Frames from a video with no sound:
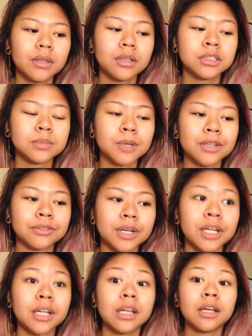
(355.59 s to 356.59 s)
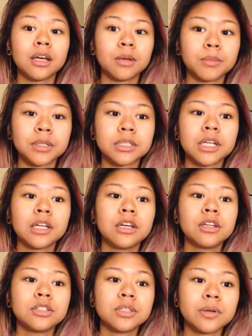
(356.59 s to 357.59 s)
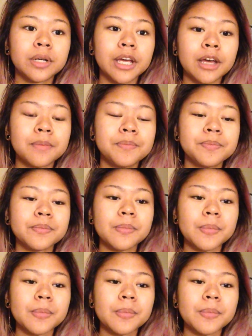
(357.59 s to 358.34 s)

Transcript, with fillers: on Spotify on Monday 2 a.m.